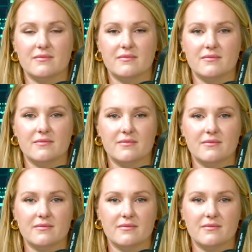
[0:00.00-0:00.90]

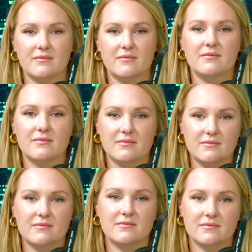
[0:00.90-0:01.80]

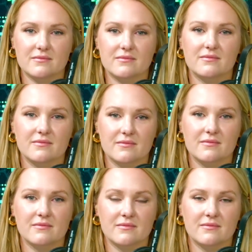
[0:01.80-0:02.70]

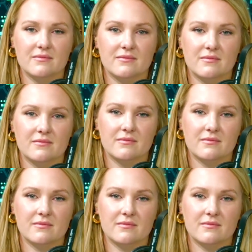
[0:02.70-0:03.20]
(silent)